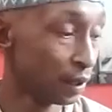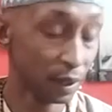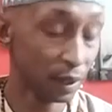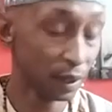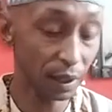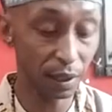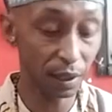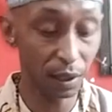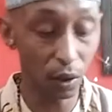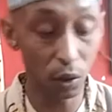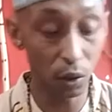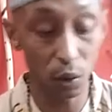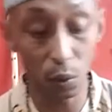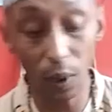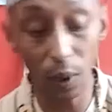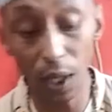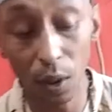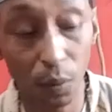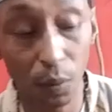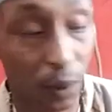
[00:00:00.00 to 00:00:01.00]
It goes
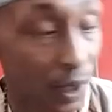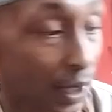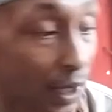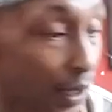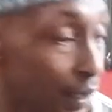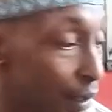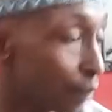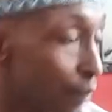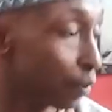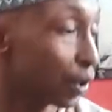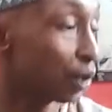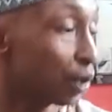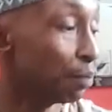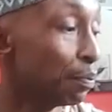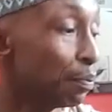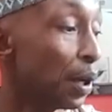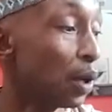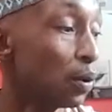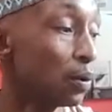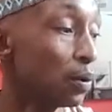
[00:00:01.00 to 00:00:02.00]
well with the
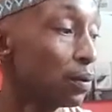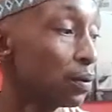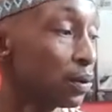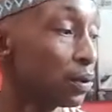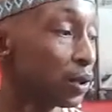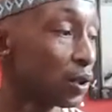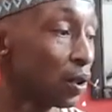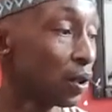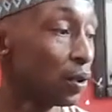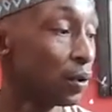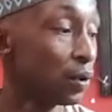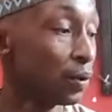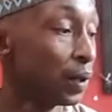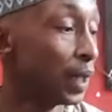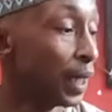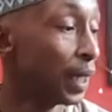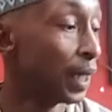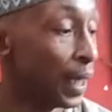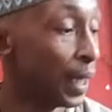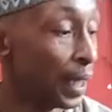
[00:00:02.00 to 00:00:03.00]
bow. So
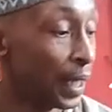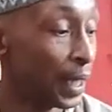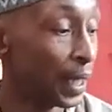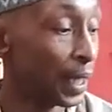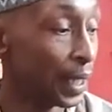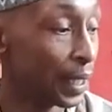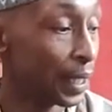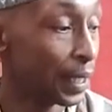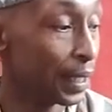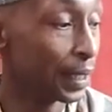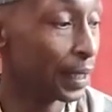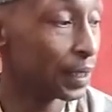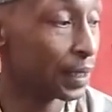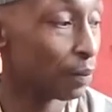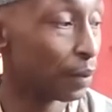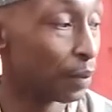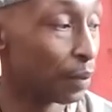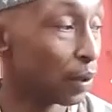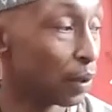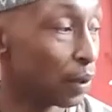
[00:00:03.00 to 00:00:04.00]
it's
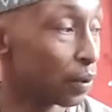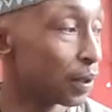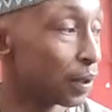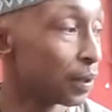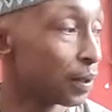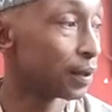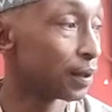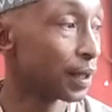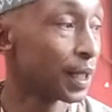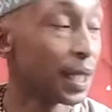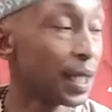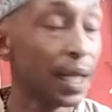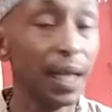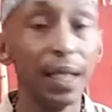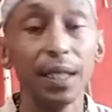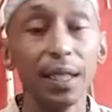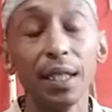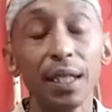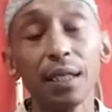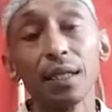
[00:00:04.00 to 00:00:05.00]
about
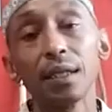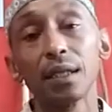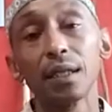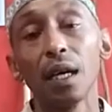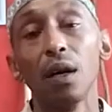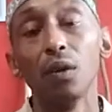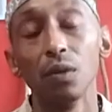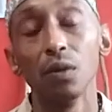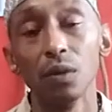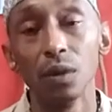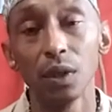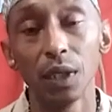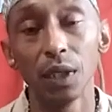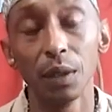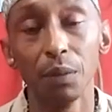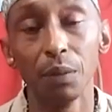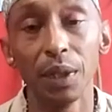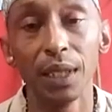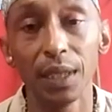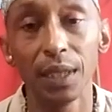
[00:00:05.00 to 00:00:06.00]
creating sounds
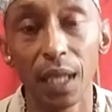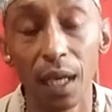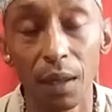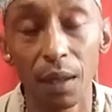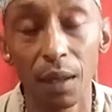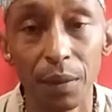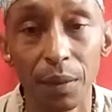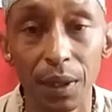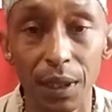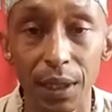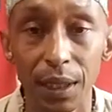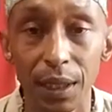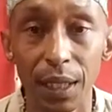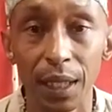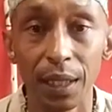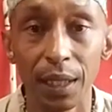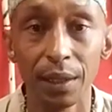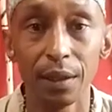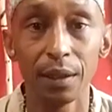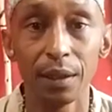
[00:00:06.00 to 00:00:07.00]
that brings harmony.
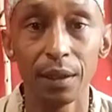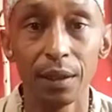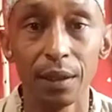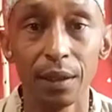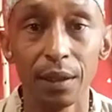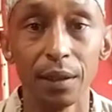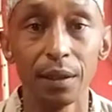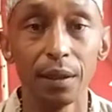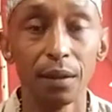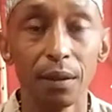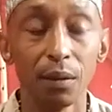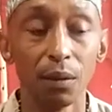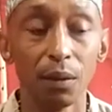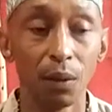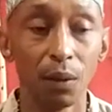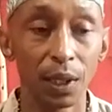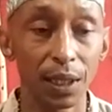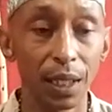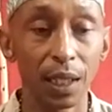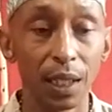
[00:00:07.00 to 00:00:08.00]
And what
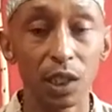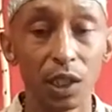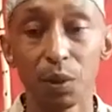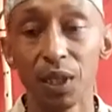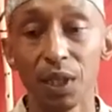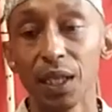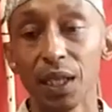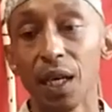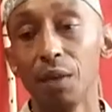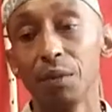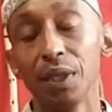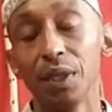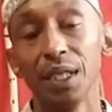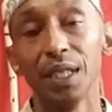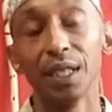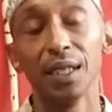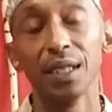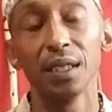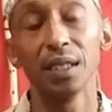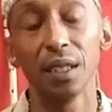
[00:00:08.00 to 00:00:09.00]
else brings harmony than
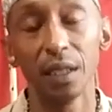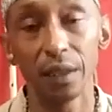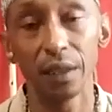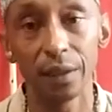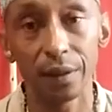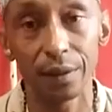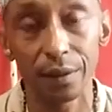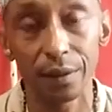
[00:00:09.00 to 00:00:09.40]
the circle?